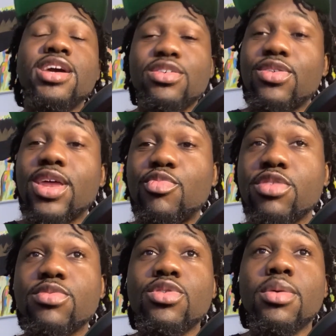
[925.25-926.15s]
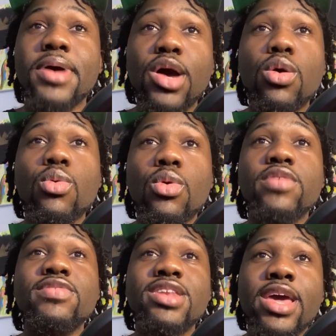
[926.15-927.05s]
So that brings me to the power quote of
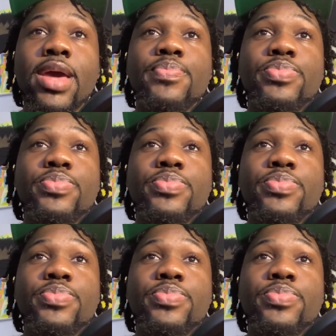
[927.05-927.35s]
the day.